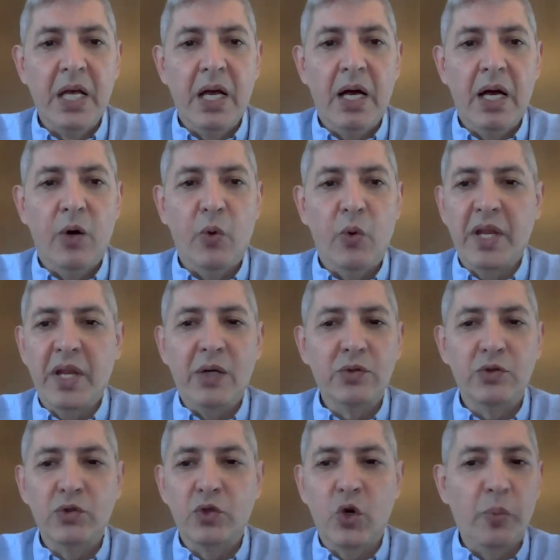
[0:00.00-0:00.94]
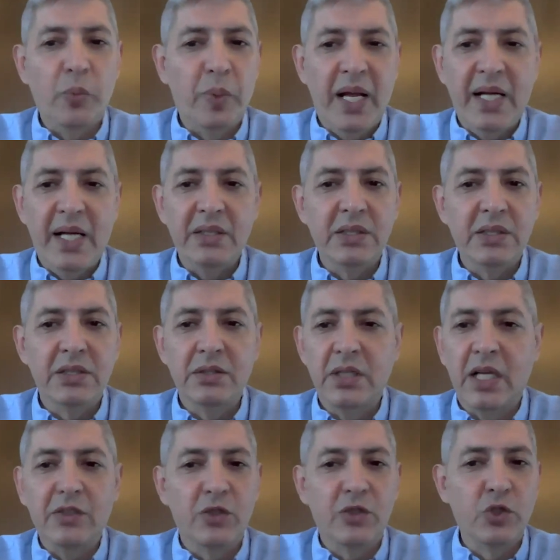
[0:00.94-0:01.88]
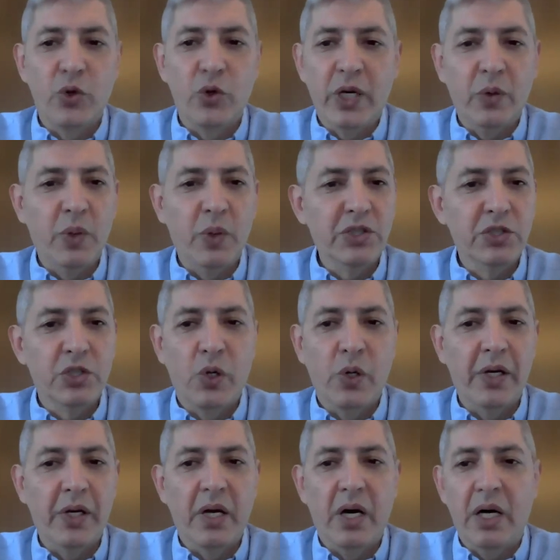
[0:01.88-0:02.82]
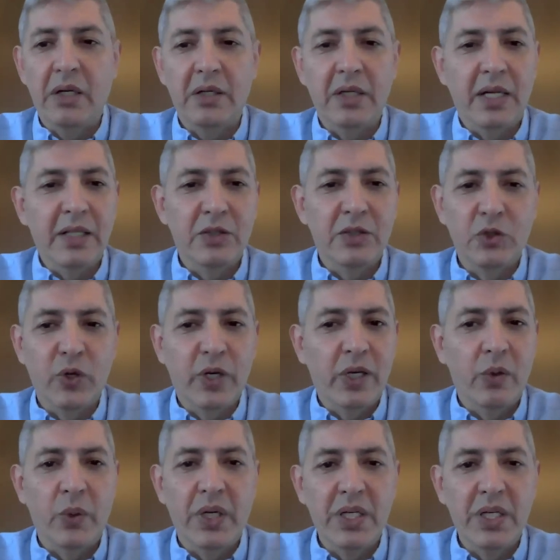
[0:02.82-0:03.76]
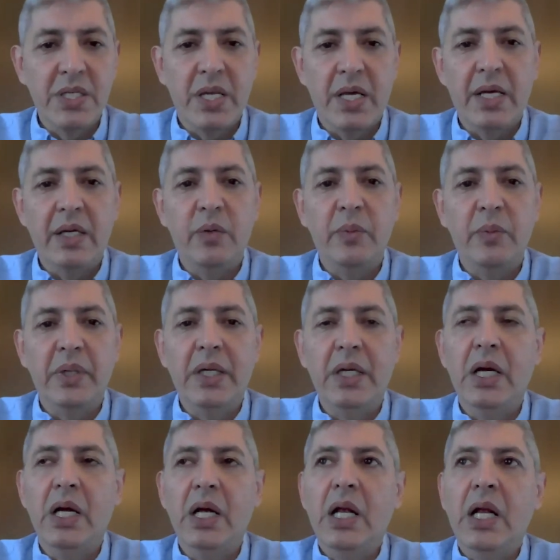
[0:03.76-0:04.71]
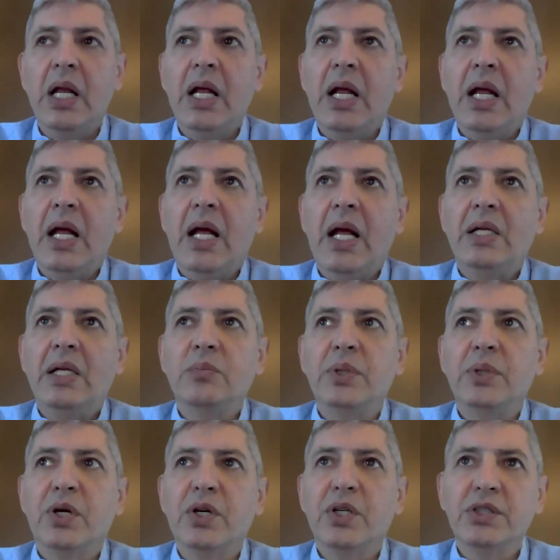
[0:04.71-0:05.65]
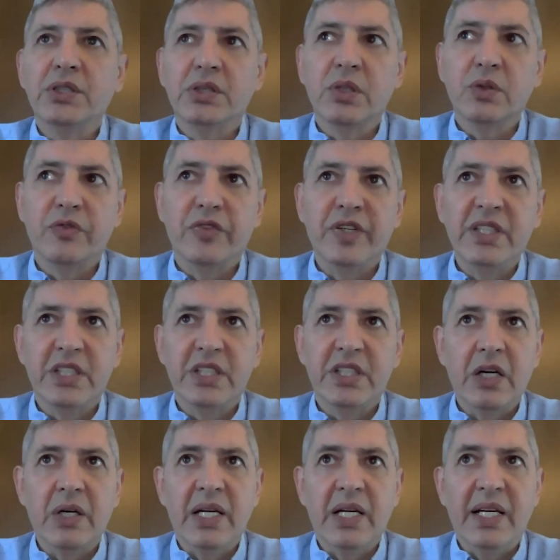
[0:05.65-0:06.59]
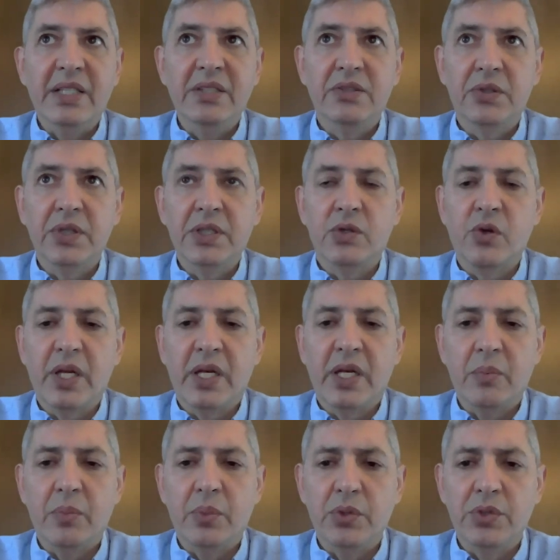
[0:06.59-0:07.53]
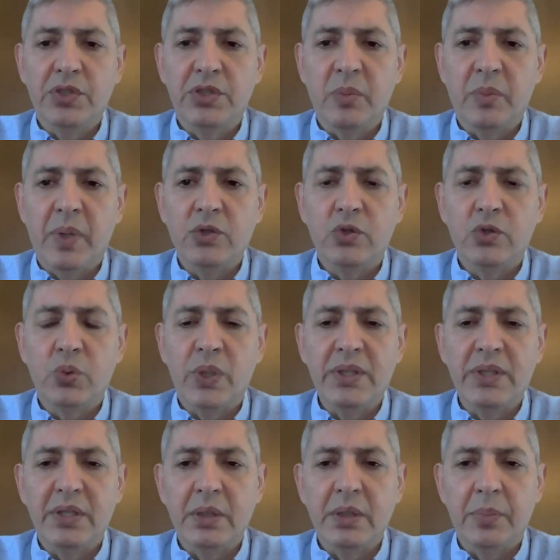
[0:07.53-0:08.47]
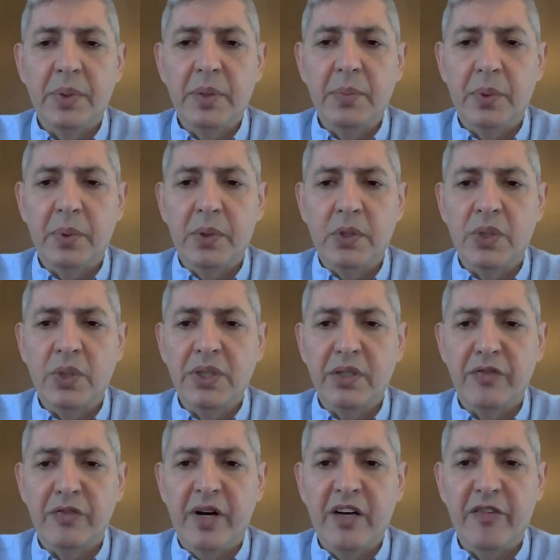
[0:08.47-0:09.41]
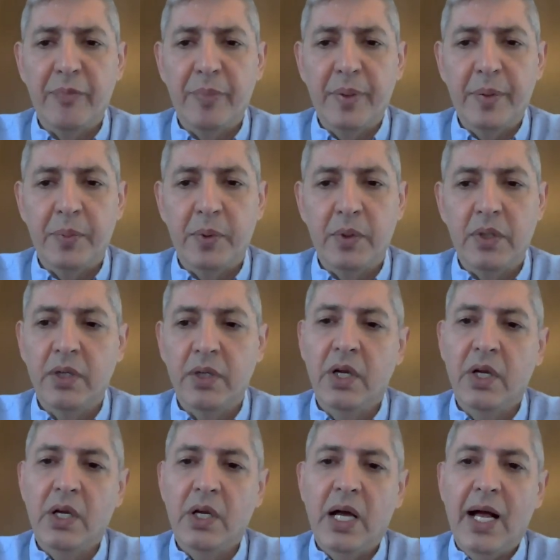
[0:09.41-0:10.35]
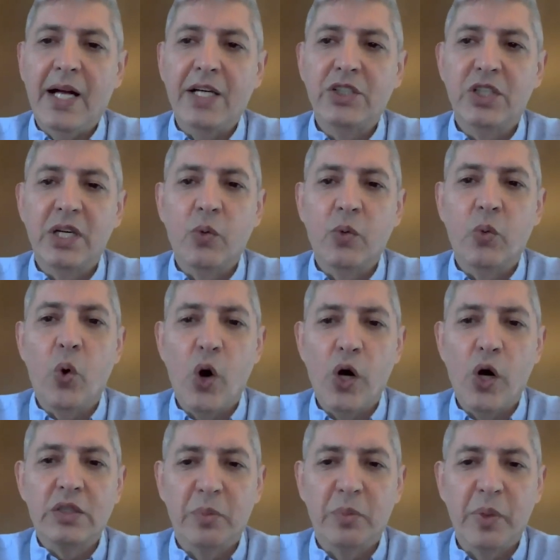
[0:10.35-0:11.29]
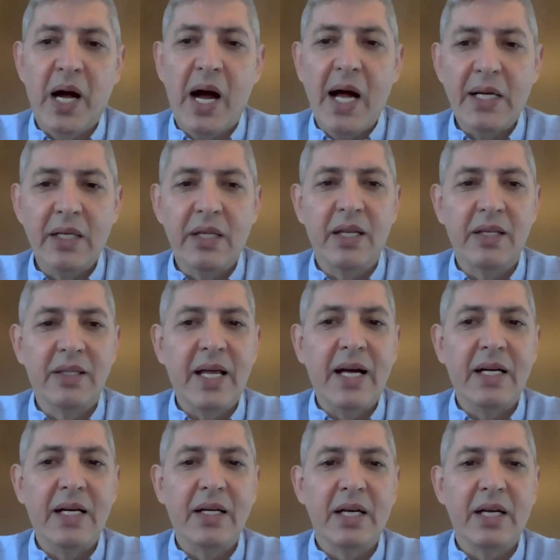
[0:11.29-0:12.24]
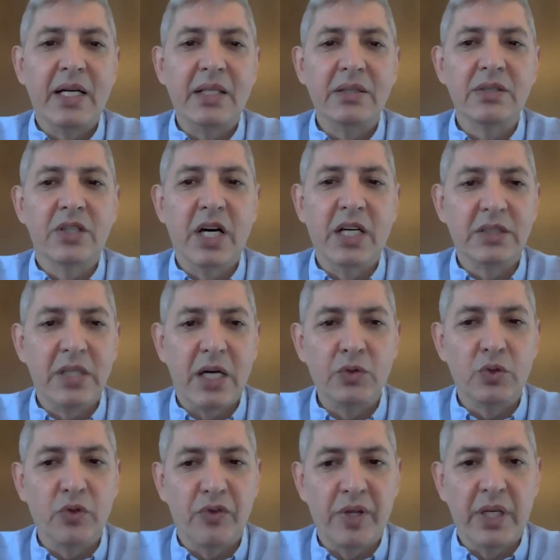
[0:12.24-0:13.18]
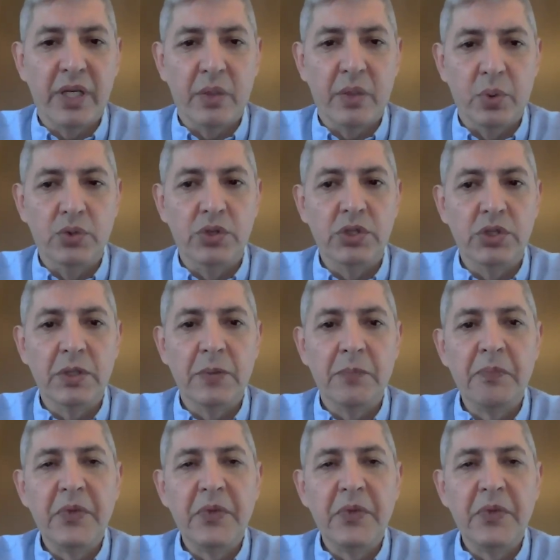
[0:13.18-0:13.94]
without no plans, not knowing what's going on, not knowing where is the enemy. And because of his early entry to the kibbutz, about 20 people, 25 people actually walked behind the tank and got out of the kibbutz.